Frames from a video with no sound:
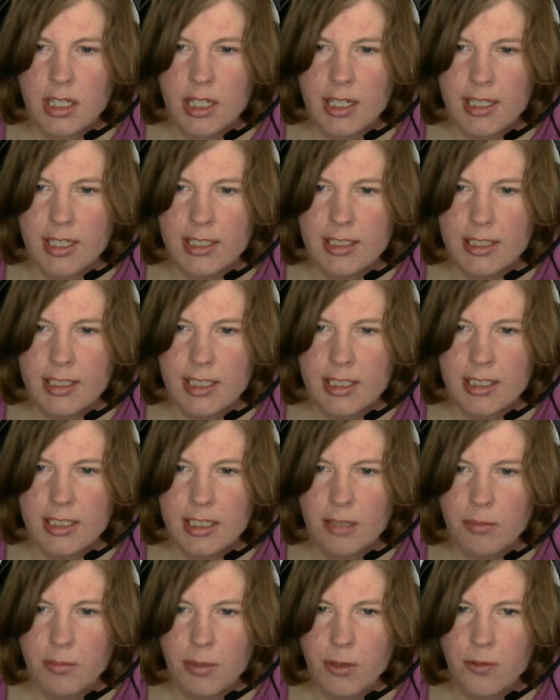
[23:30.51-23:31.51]
as I
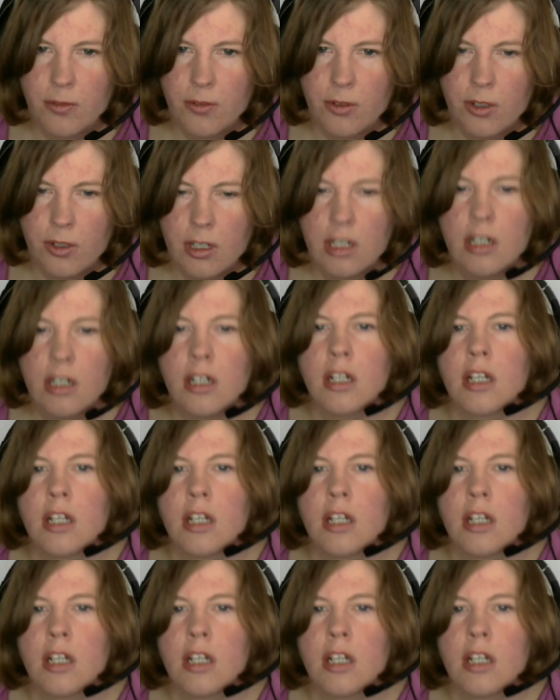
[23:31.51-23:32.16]
said before.